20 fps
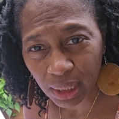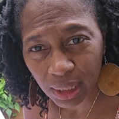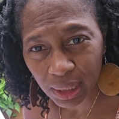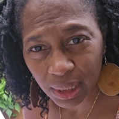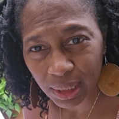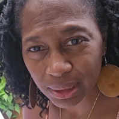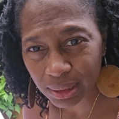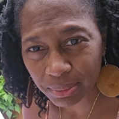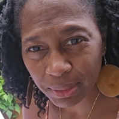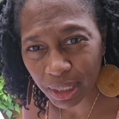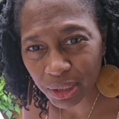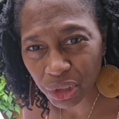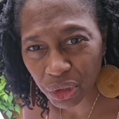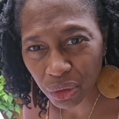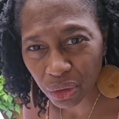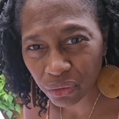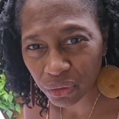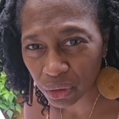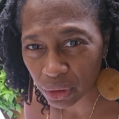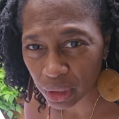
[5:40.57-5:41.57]
because I'm not
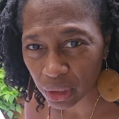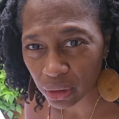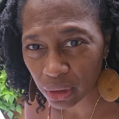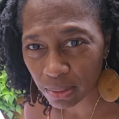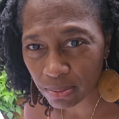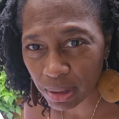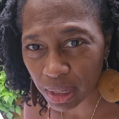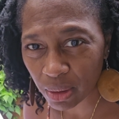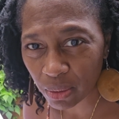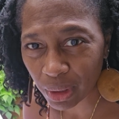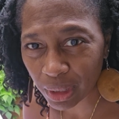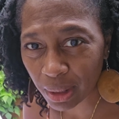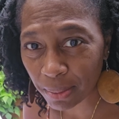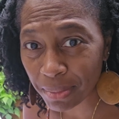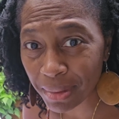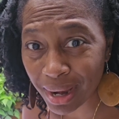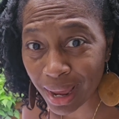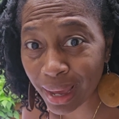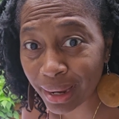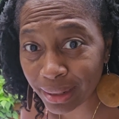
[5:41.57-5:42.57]
sure if you're hearing me when
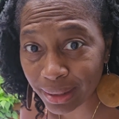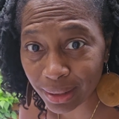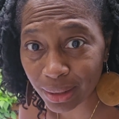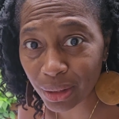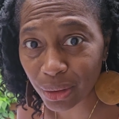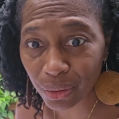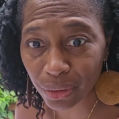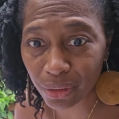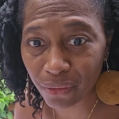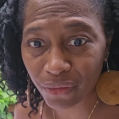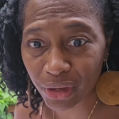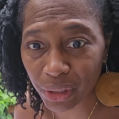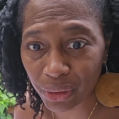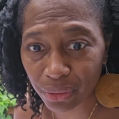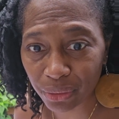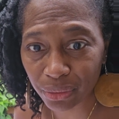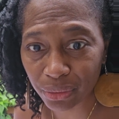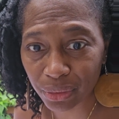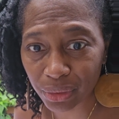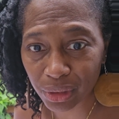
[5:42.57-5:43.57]
I'm not near the
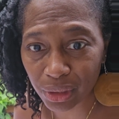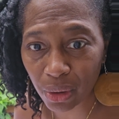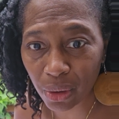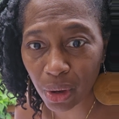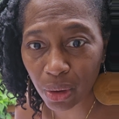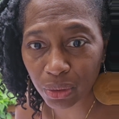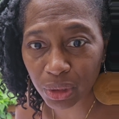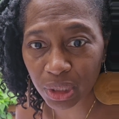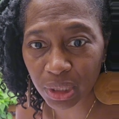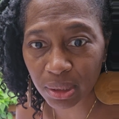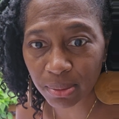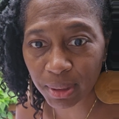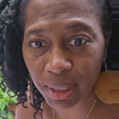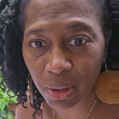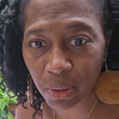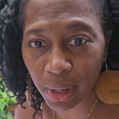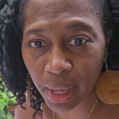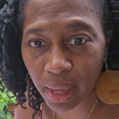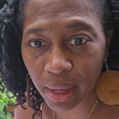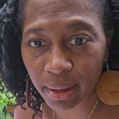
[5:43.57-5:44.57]
phone. So hold just a
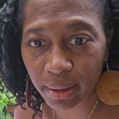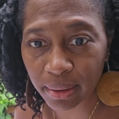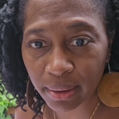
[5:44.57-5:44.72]
minute, okay?